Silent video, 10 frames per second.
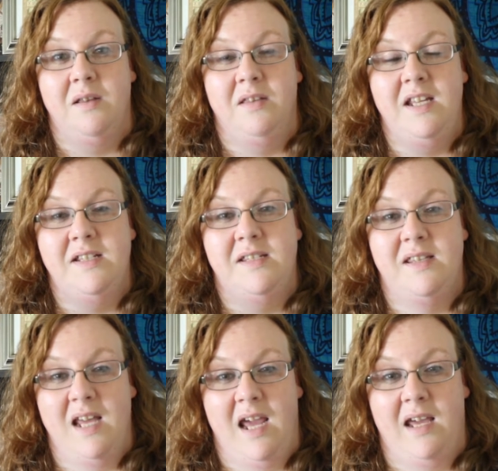these
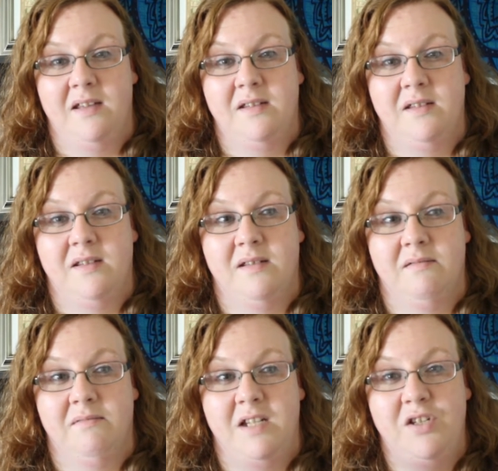things
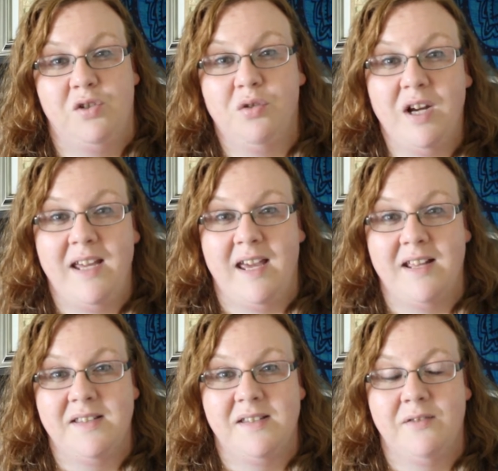these
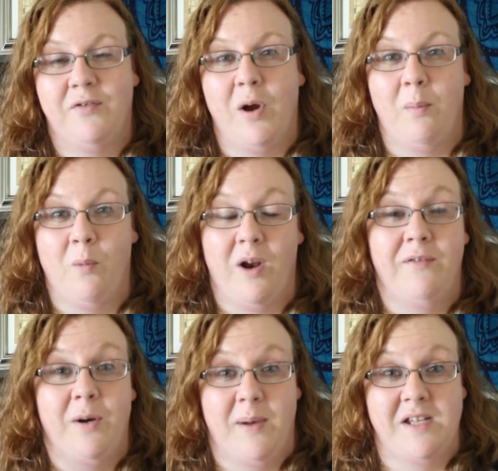trinkets from one
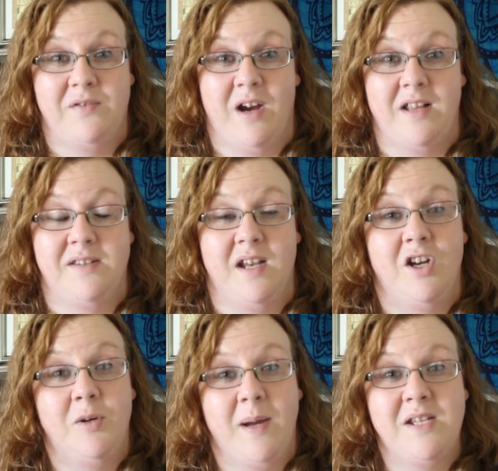of her best friends, and
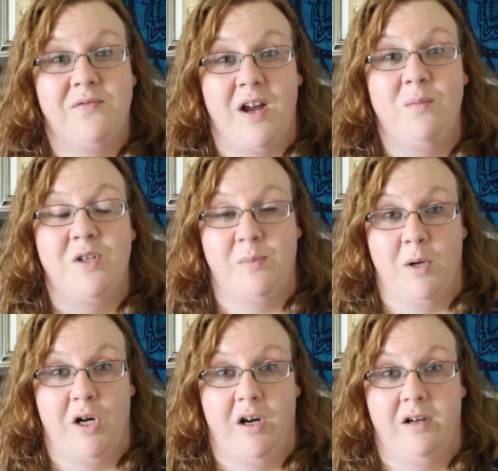her best friend was
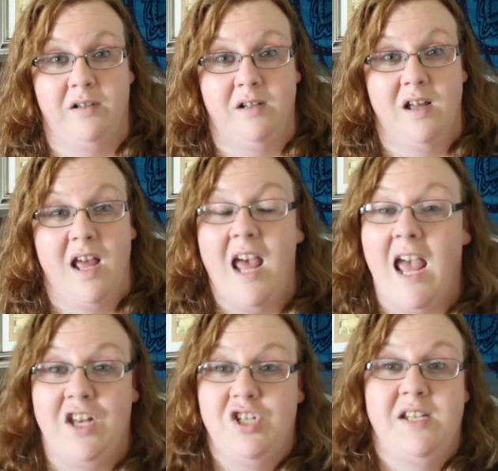murdered.
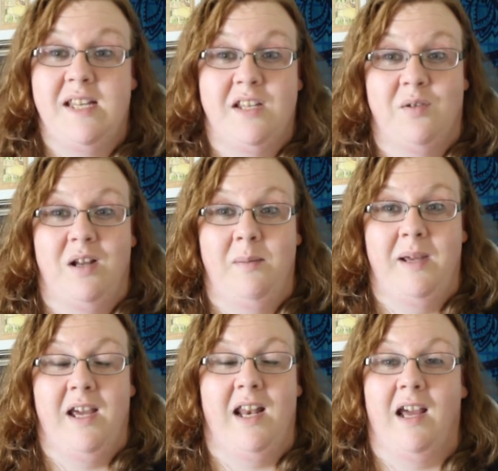And she says right in the
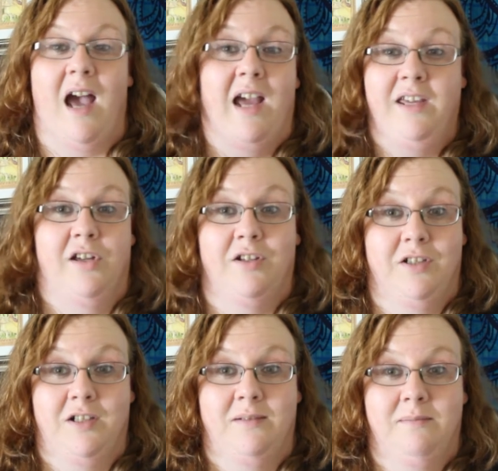beginning, I killed
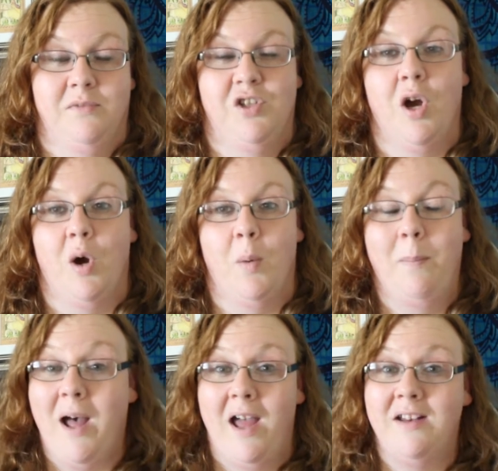her. So,
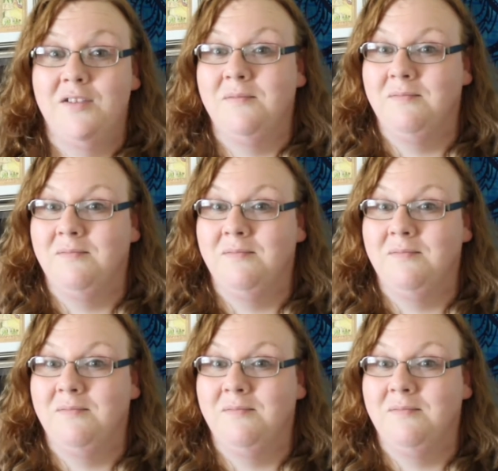but